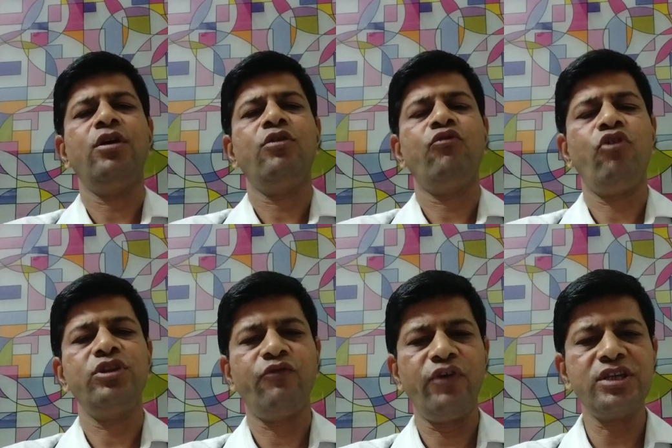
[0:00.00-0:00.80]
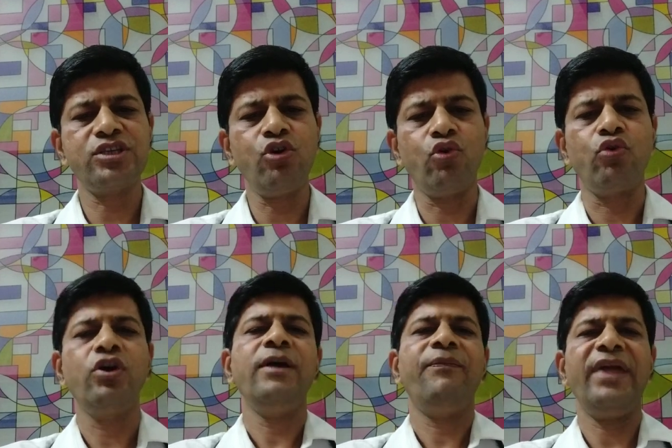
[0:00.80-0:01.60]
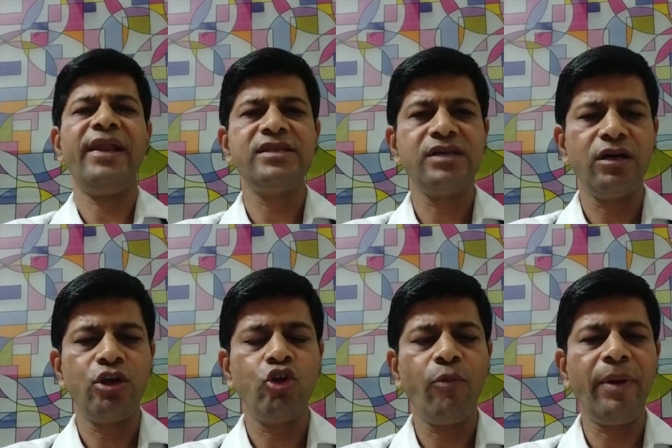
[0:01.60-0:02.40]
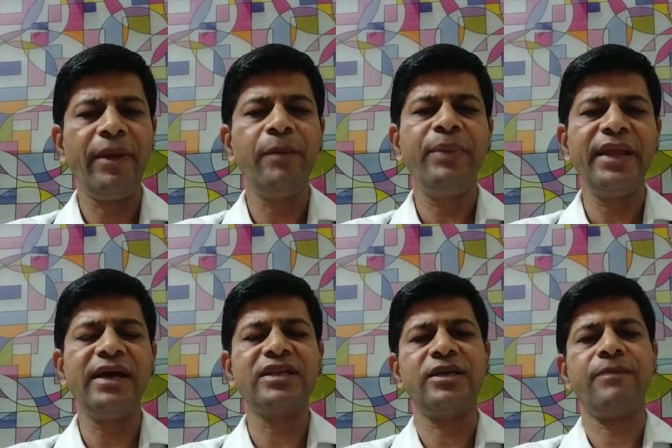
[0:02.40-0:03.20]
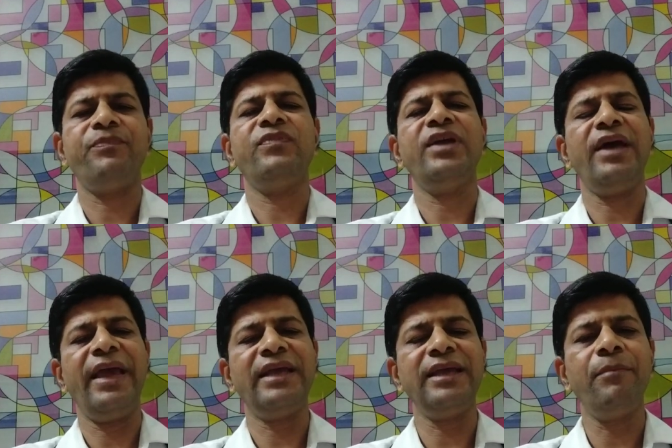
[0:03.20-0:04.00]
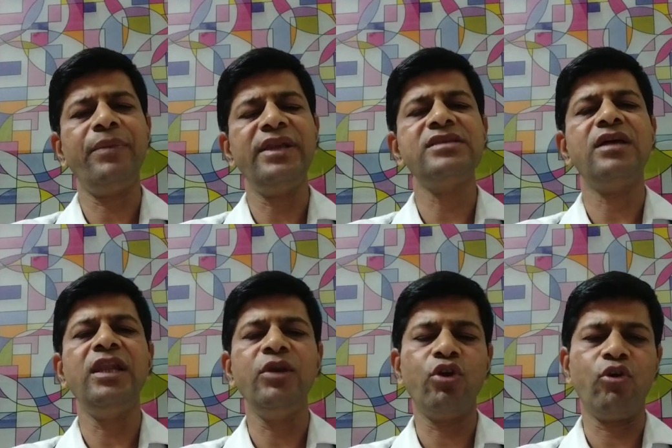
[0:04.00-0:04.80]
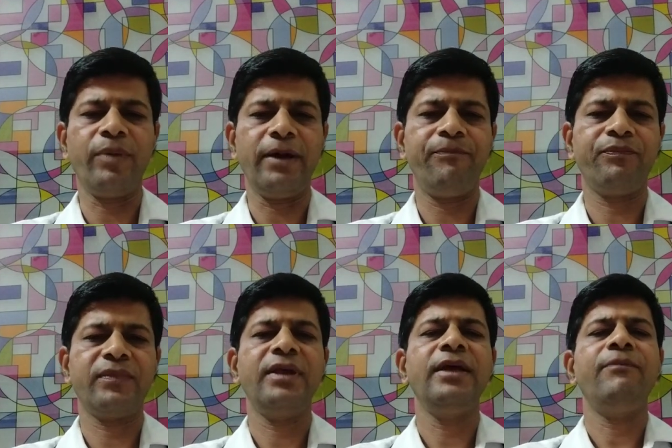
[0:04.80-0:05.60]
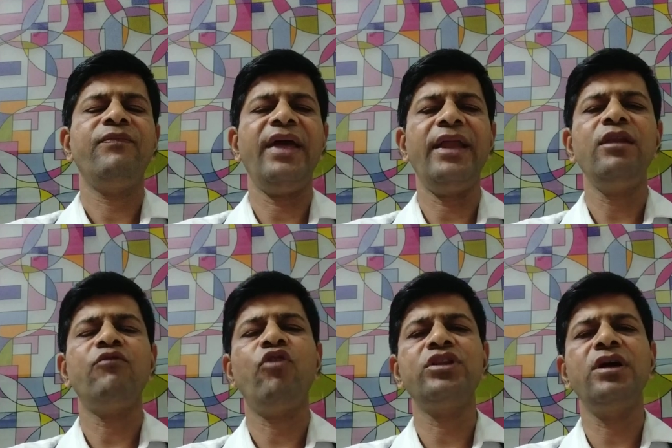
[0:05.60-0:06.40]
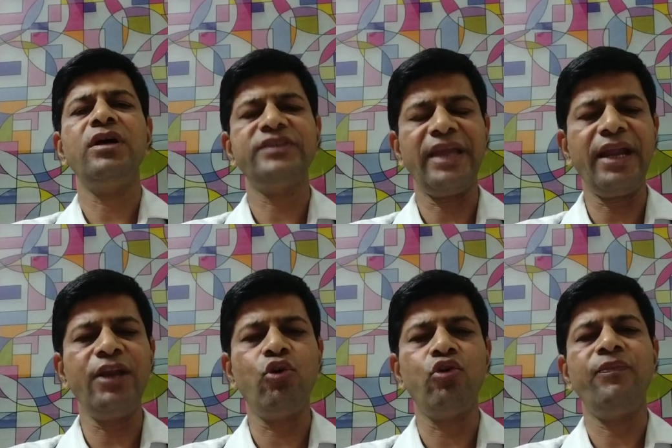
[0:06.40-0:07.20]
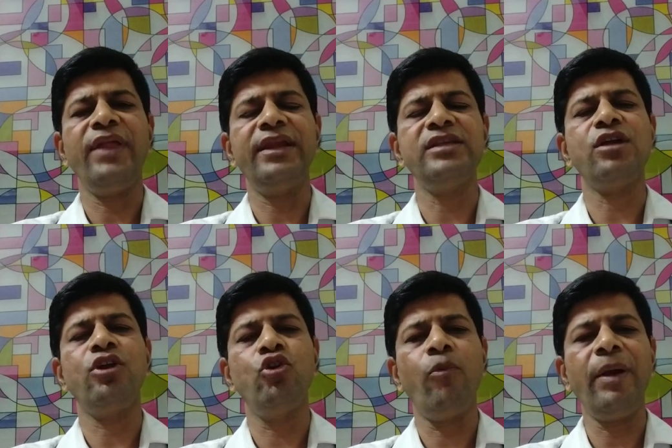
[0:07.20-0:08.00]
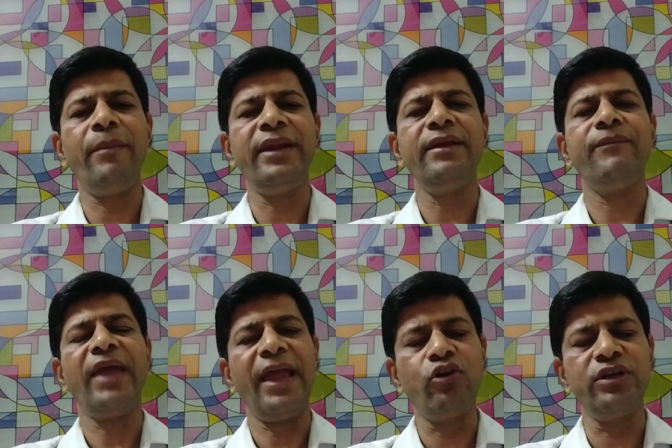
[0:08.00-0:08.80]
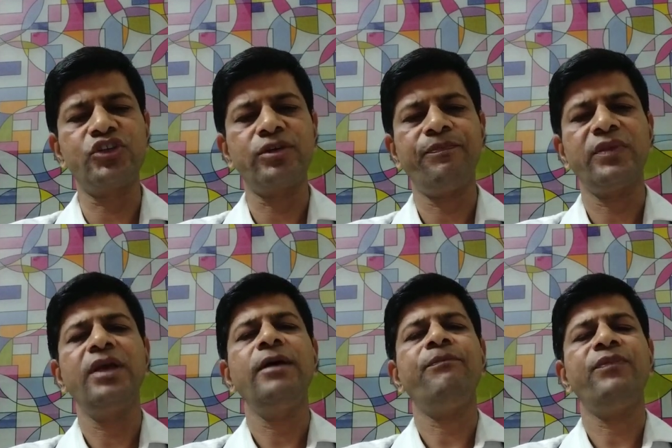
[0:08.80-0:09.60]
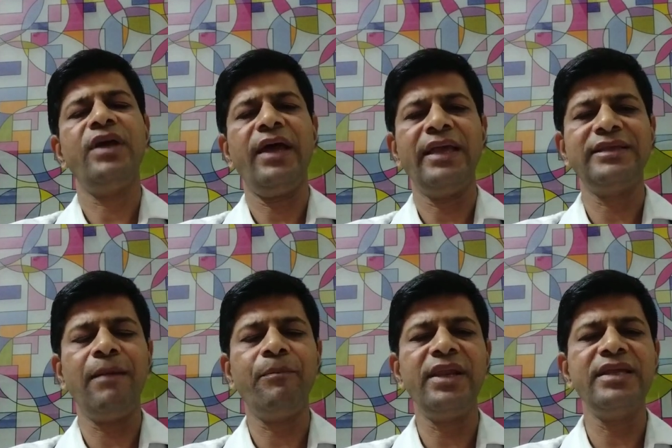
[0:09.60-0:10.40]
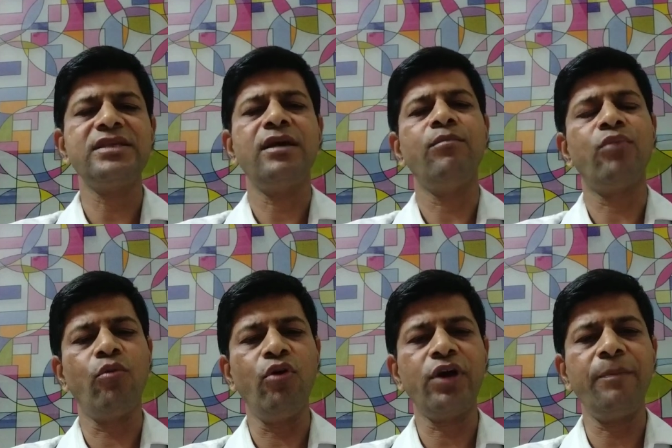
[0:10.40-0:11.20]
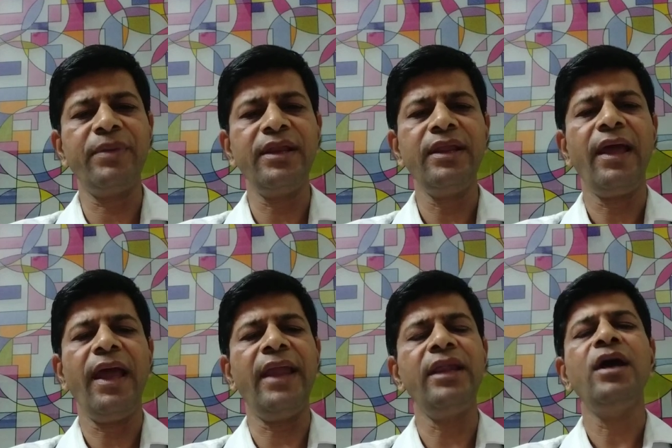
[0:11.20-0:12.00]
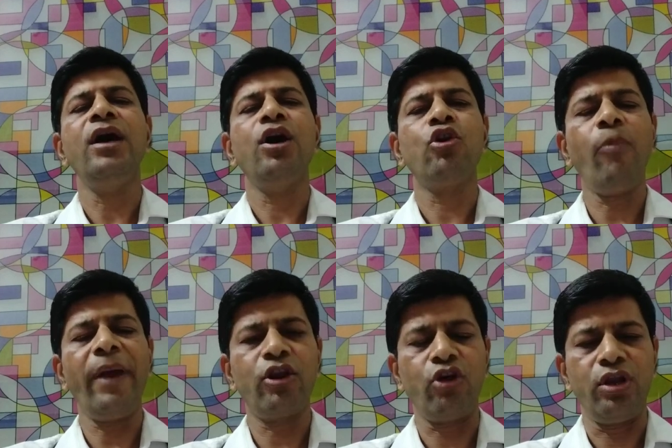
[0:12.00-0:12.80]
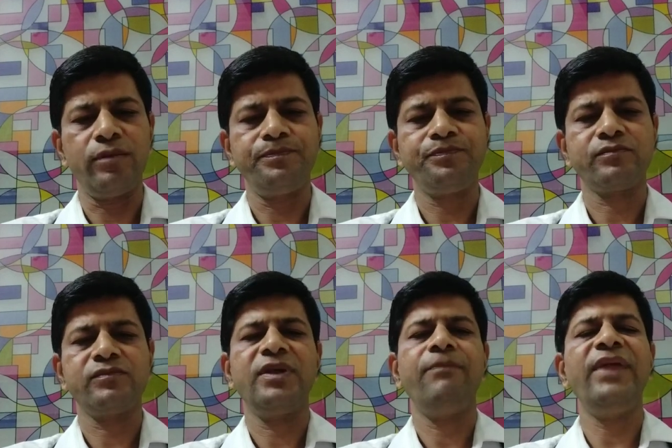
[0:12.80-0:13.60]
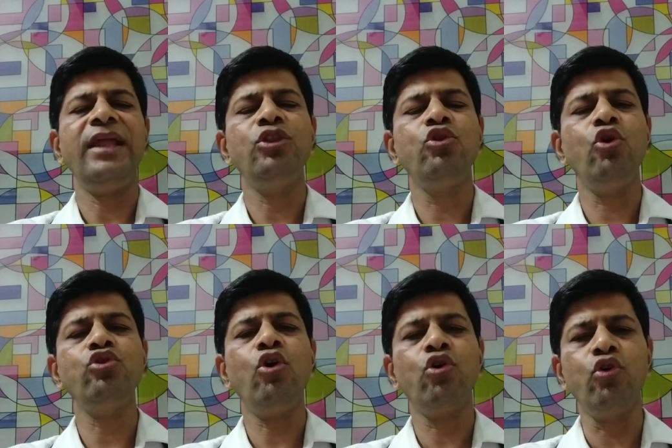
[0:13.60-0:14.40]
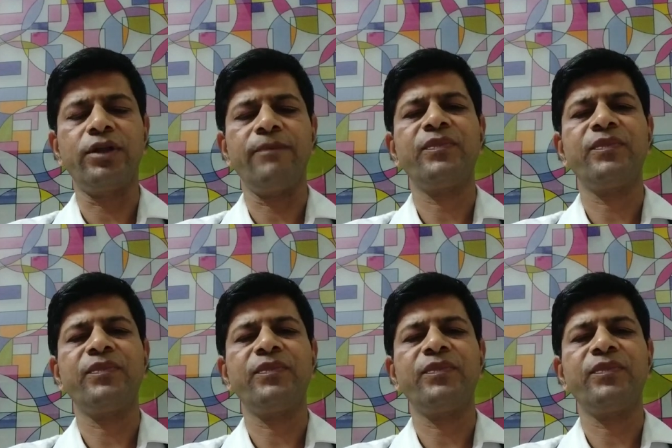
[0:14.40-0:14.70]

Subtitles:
For the first do, that is a dopamine precursor, the example is levodopa. Then for the second do, that is dopamine agonist, the example is bromocriptine and ropinirole. Then do do gut,